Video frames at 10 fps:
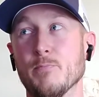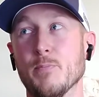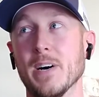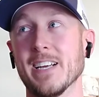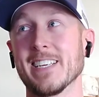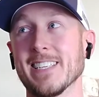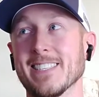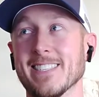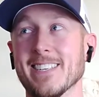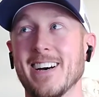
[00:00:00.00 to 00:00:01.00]
but
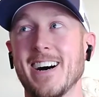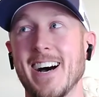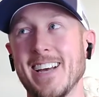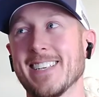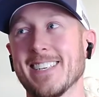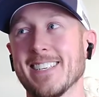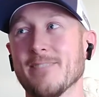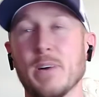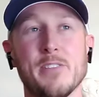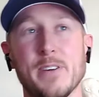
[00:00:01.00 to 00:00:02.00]
it's not.
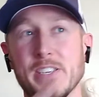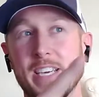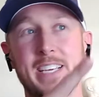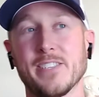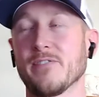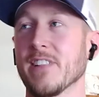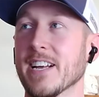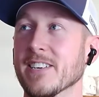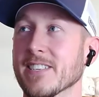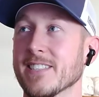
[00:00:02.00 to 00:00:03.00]
By the way, you can't do
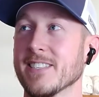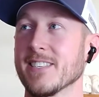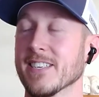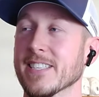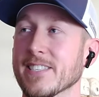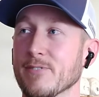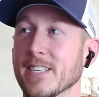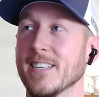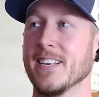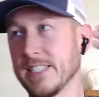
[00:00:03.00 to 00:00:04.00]
flat earth on this
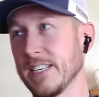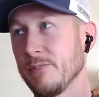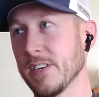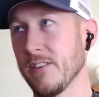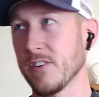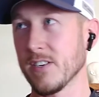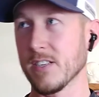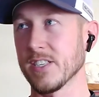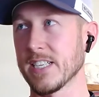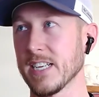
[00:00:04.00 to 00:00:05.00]
one. Has anyone ever
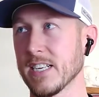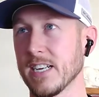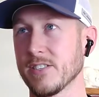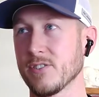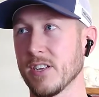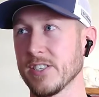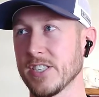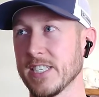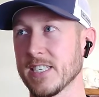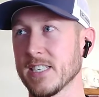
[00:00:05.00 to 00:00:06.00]
looked at
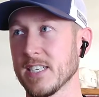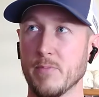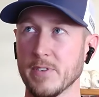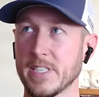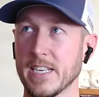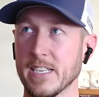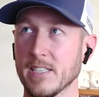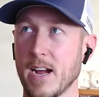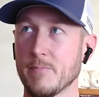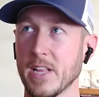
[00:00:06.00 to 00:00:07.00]
astrology? People say crap